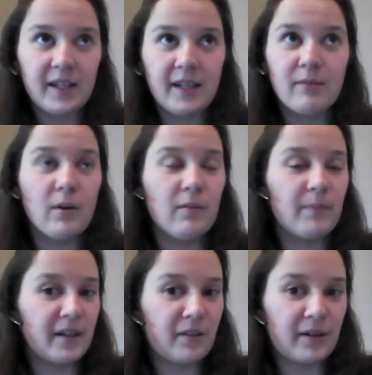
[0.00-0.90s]
He won't
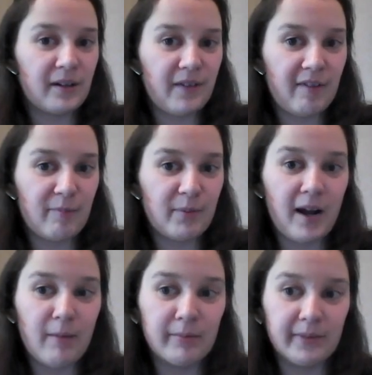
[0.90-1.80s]
be at 35
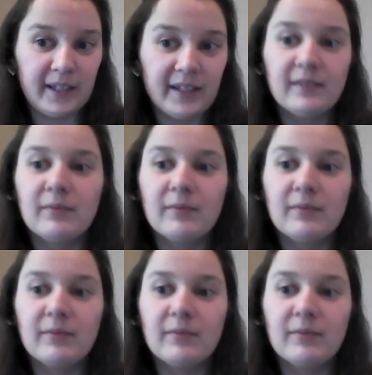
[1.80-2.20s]
probably.